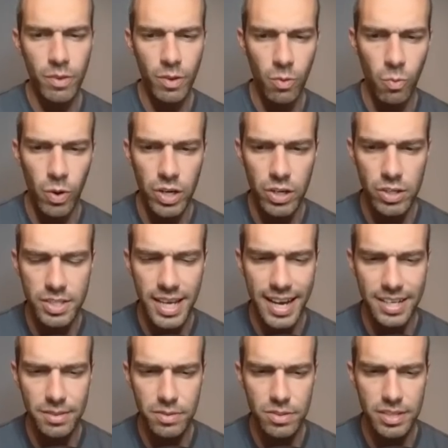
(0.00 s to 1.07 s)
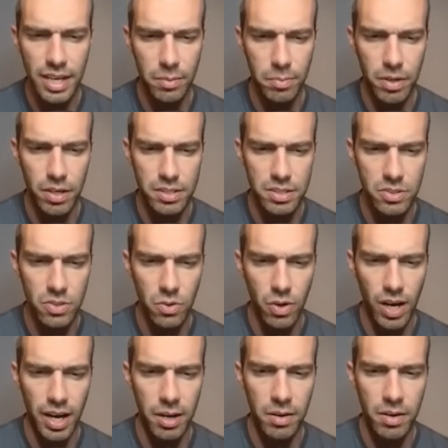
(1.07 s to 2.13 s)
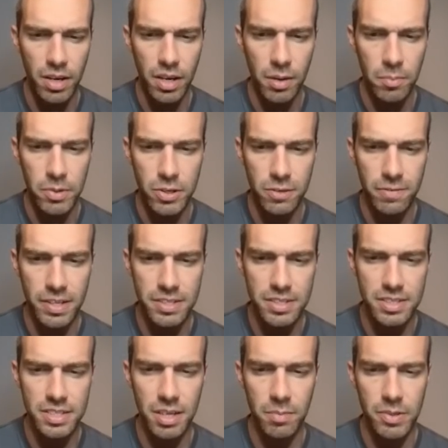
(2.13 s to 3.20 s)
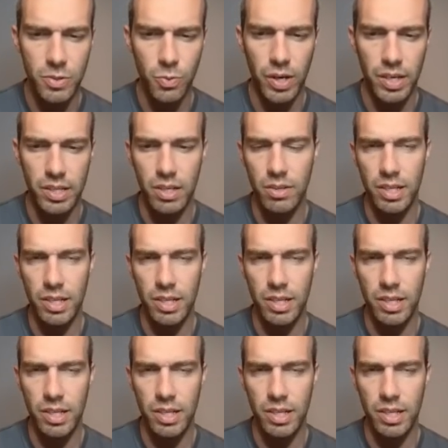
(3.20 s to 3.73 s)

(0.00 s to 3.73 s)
Where your attack stack products is so high, but your defense stamina is quite low.